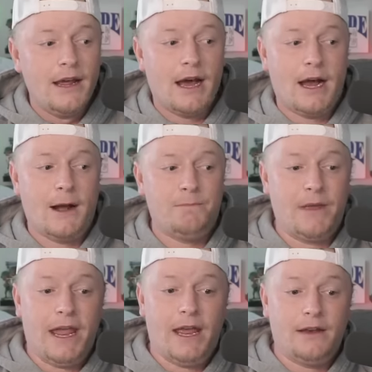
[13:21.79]
Um,
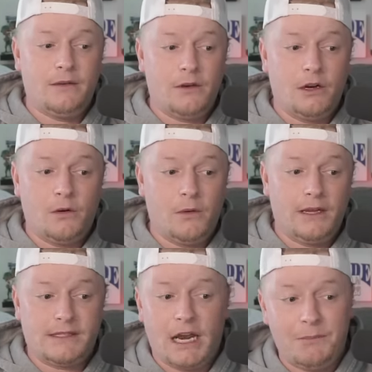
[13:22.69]
and, you know,
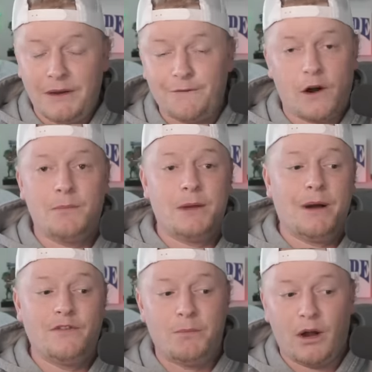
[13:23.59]
it's going to be from the
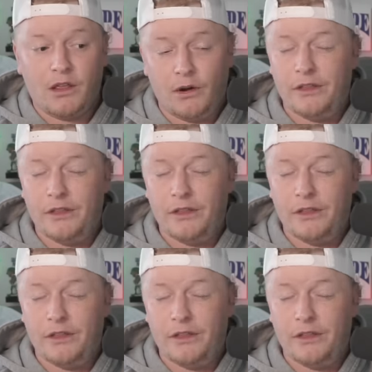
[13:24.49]
above the break three.